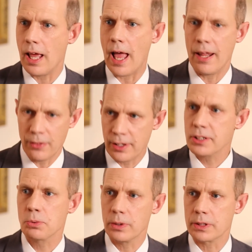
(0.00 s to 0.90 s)
And
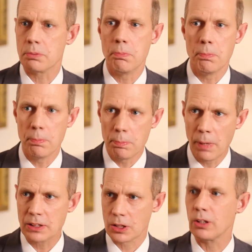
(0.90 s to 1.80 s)
this one's
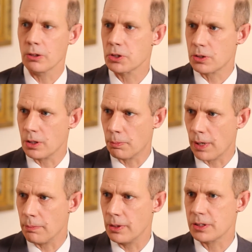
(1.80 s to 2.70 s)
much closer to the
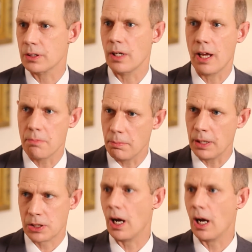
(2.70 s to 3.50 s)
Prime Minister and much